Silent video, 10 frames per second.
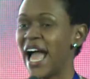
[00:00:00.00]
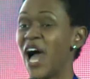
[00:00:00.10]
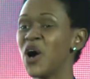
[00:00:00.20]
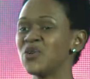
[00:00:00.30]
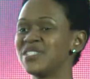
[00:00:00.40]

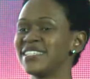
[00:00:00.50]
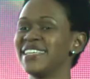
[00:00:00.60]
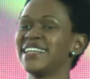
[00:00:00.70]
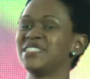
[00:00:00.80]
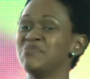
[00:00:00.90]
how to
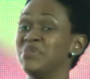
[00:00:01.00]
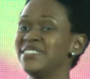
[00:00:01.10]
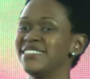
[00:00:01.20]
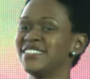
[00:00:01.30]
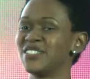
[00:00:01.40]
get a
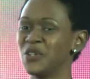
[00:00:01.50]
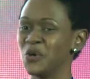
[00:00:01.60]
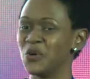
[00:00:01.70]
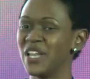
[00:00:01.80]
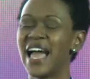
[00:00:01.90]
business
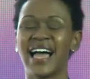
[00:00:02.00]
loan.